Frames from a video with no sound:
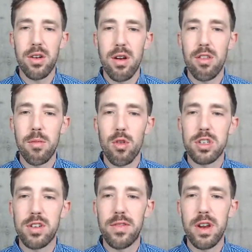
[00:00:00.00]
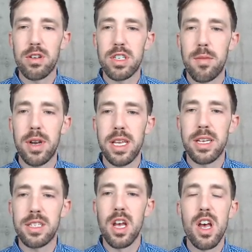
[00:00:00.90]
own. The more severe somebody
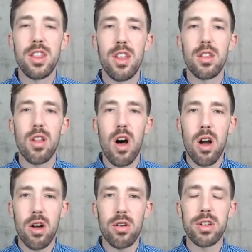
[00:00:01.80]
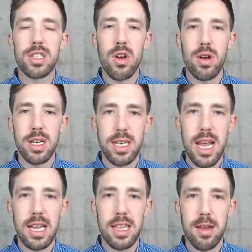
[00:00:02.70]
is, the longer it's going to
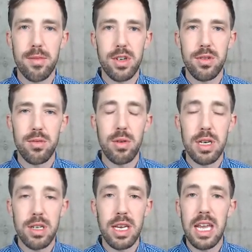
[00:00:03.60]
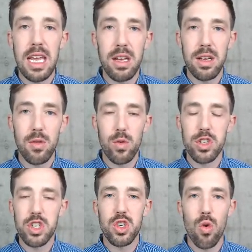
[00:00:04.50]
take them to to heal and
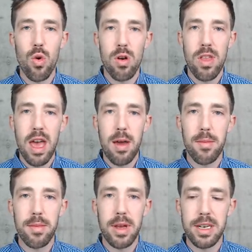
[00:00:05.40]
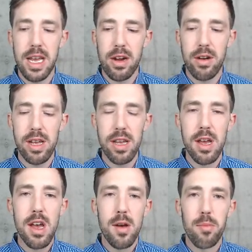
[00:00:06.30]
restore that integrity.
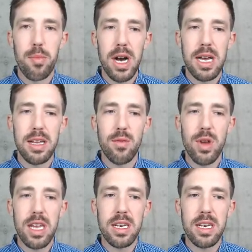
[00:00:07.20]
But we can